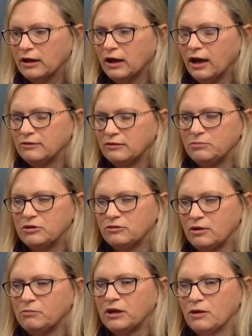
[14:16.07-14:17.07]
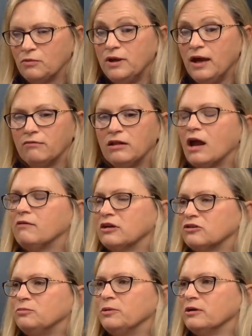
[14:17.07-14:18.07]
concept is something that we have a lot of
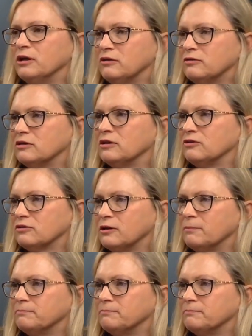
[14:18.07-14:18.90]
experience in, isn't it?